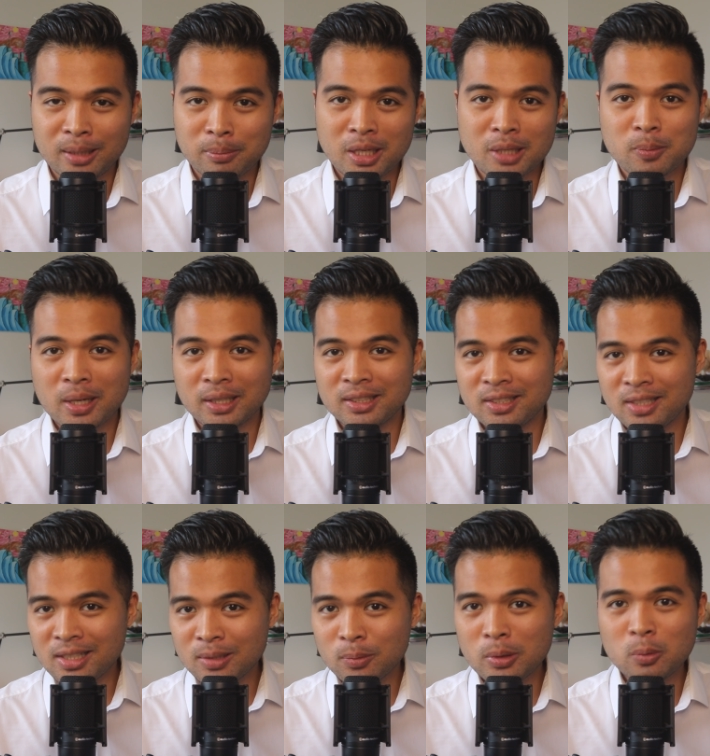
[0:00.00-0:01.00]
and best
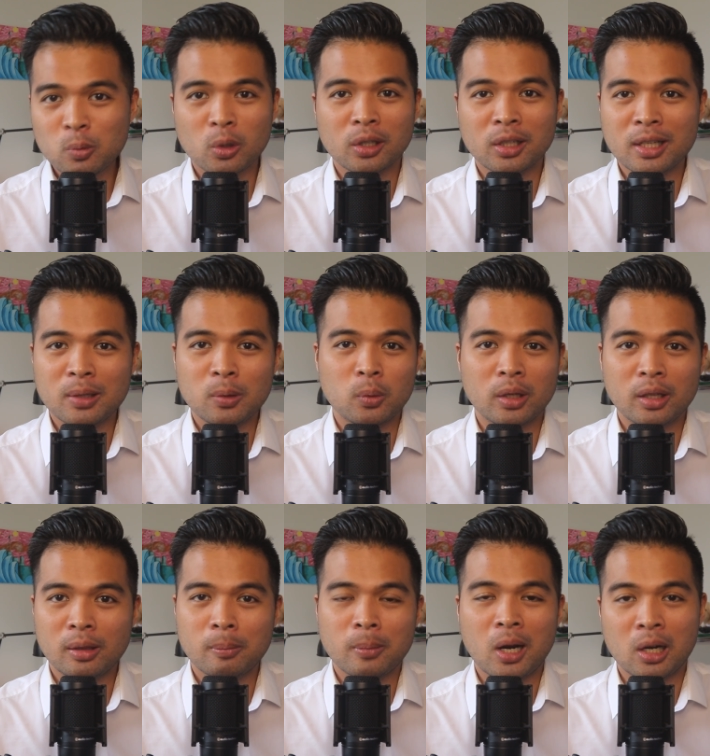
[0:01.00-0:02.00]
practices when working
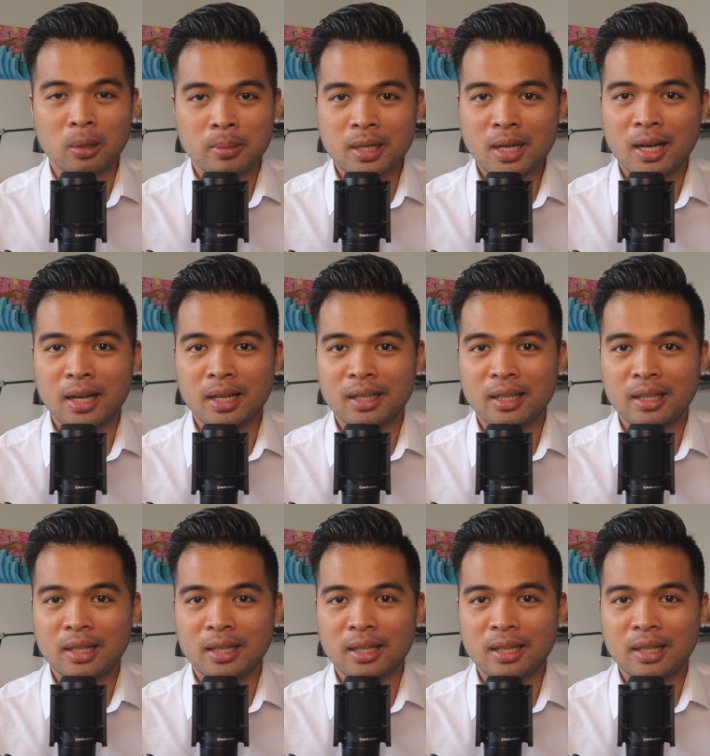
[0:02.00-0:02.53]
with Power B I.